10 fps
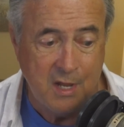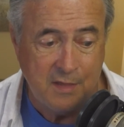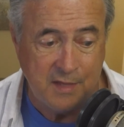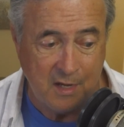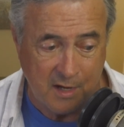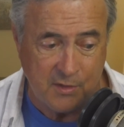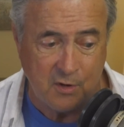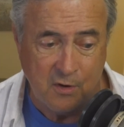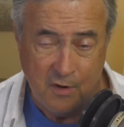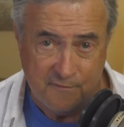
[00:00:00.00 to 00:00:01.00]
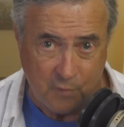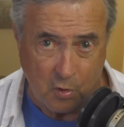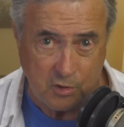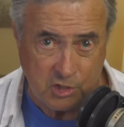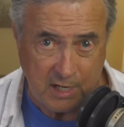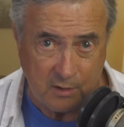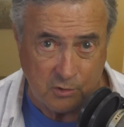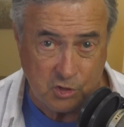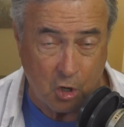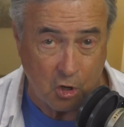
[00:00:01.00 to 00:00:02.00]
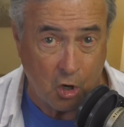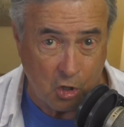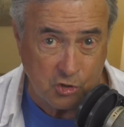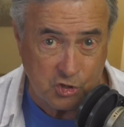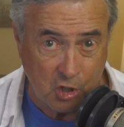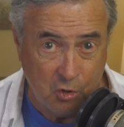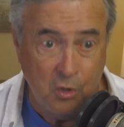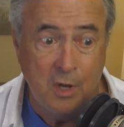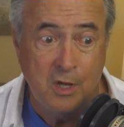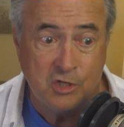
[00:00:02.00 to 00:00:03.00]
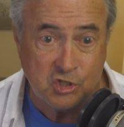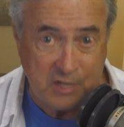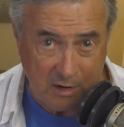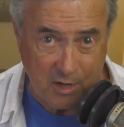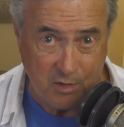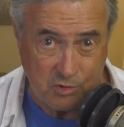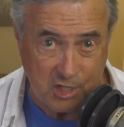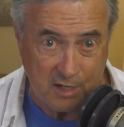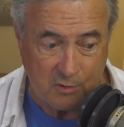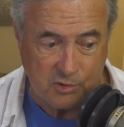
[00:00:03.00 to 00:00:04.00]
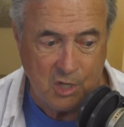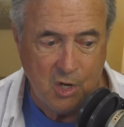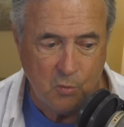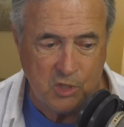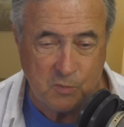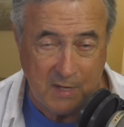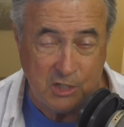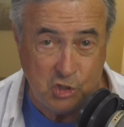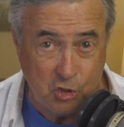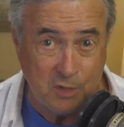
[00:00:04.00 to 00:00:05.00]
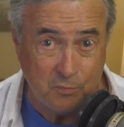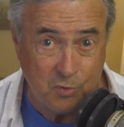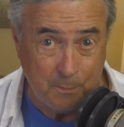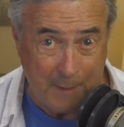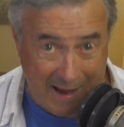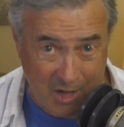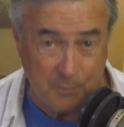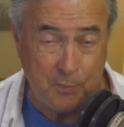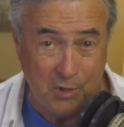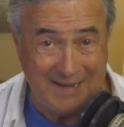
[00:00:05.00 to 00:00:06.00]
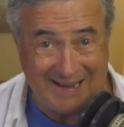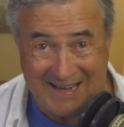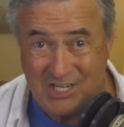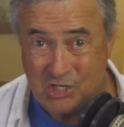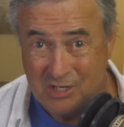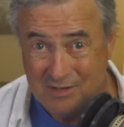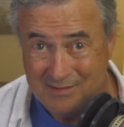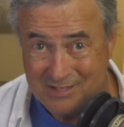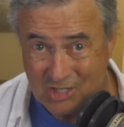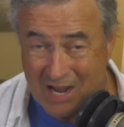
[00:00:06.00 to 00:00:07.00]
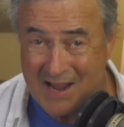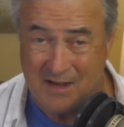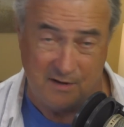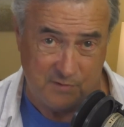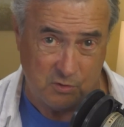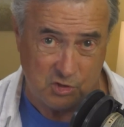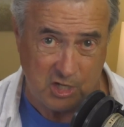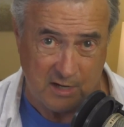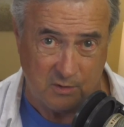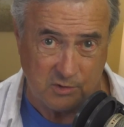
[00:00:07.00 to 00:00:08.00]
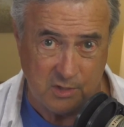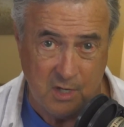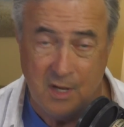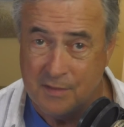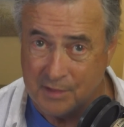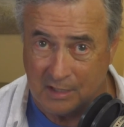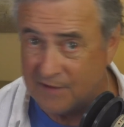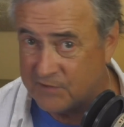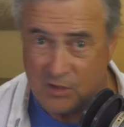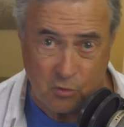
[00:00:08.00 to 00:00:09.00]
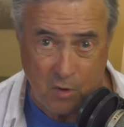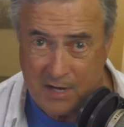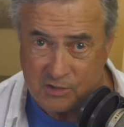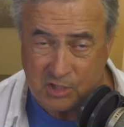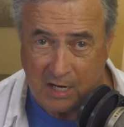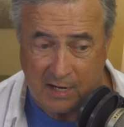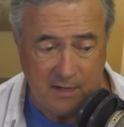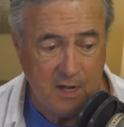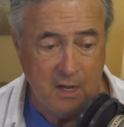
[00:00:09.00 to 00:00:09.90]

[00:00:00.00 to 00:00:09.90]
The other 4 channels are also stereo channels, which means you can output each side of those channels, the left and the right side.